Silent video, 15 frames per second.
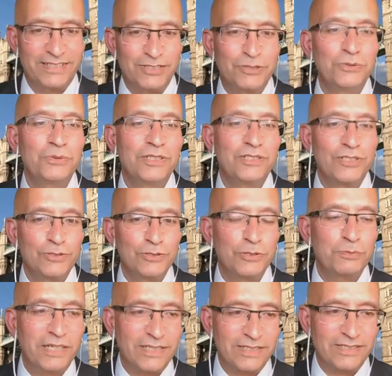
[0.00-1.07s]
do we choose
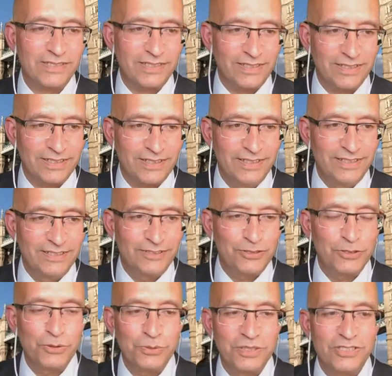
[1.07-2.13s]
Pakistan?
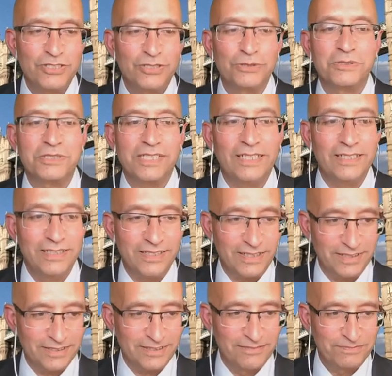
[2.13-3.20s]
Do we choose India?